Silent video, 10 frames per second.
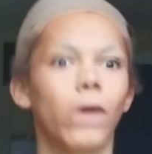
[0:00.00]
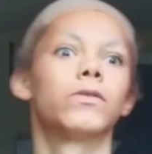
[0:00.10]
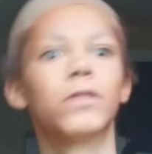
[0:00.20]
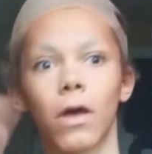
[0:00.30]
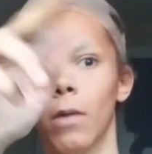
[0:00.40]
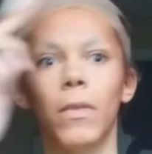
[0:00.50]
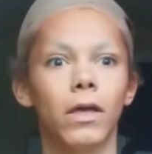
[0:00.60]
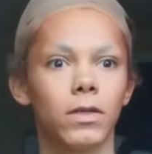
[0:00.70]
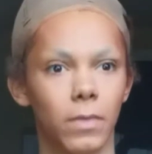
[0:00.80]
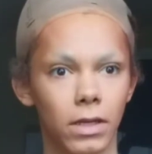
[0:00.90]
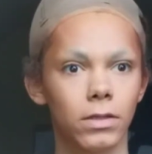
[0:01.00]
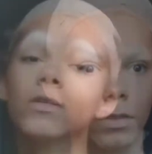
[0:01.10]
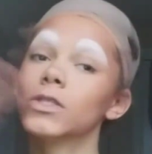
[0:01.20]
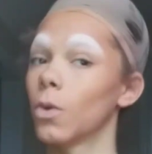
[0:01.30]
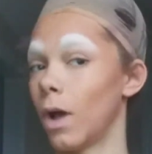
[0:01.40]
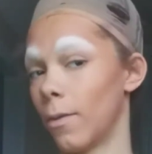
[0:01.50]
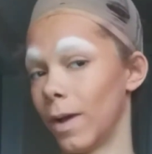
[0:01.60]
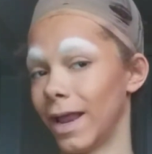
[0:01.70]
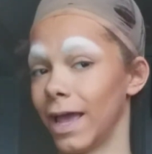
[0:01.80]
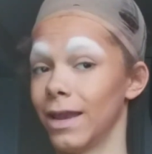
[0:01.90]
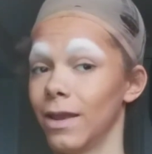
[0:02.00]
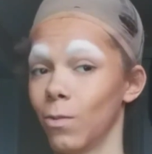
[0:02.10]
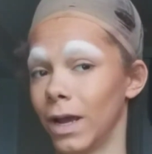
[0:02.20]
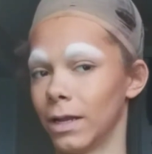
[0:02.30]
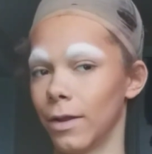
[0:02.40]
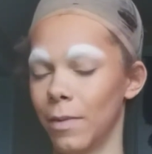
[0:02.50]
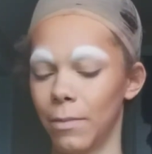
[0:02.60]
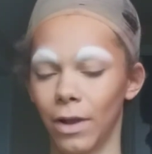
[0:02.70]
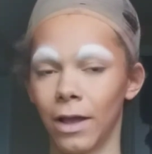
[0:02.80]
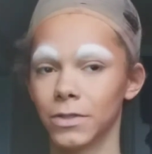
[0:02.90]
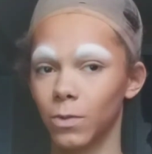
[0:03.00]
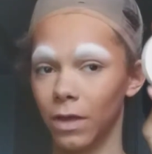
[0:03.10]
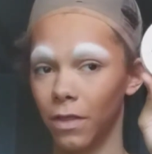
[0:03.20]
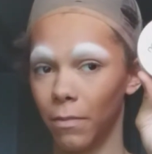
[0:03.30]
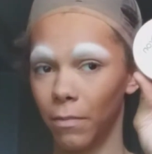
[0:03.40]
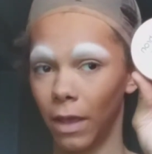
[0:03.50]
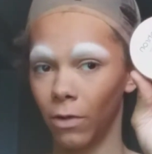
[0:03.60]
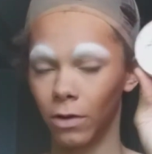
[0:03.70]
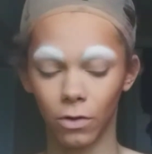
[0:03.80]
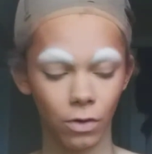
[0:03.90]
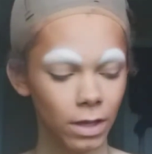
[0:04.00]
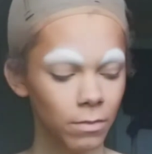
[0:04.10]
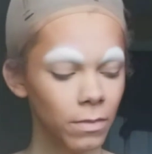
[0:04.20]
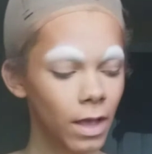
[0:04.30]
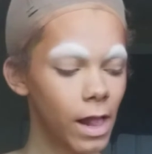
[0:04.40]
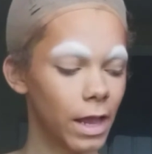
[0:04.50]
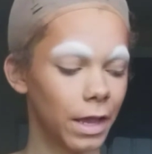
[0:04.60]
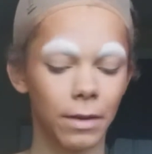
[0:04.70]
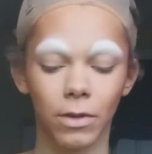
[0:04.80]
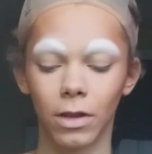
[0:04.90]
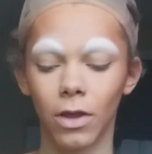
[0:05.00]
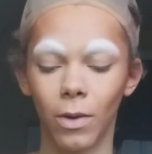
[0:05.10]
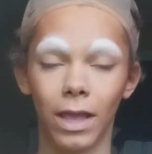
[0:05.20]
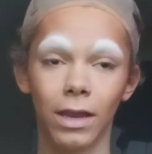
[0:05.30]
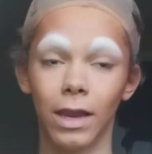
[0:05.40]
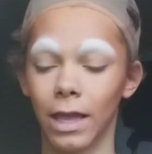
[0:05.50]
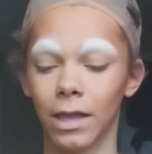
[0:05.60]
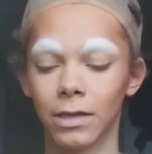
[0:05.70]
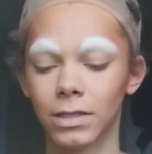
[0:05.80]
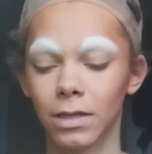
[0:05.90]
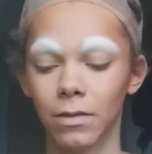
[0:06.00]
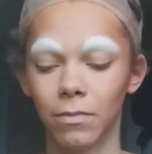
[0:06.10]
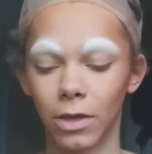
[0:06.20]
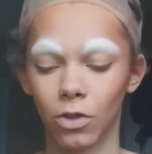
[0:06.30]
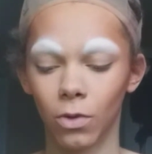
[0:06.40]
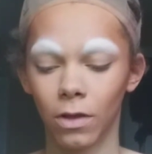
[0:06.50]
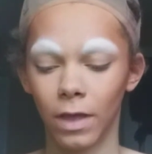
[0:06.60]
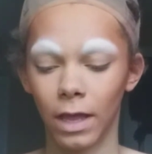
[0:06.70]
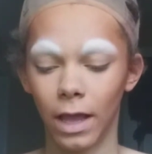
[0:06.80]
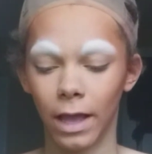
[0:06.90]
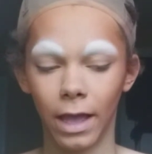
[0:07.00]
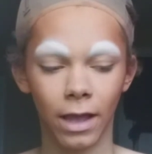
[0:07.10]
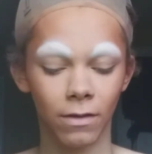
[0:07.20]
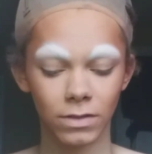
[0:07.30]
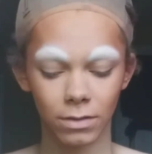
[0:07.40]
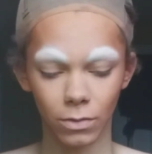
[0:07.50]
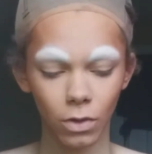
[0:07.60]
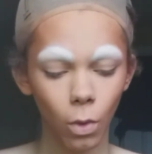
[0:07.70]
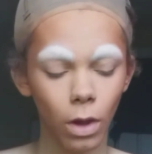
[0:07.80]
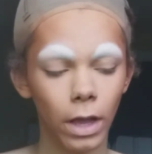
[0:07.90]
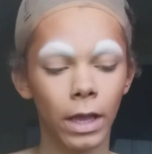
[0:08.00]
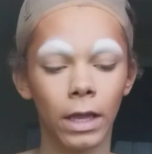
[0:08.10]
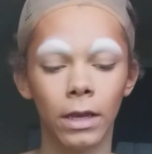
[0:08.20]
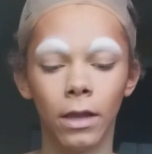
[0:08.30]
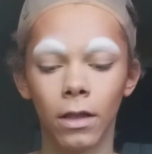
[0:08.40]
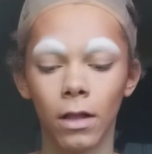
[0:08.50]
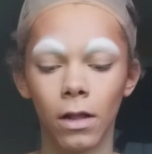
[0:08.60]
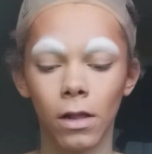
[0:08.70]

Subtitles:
where's the commitment? So I went ahead and whited out my brows with Mayron cream, and I'm gonna go in and make sure that I have some good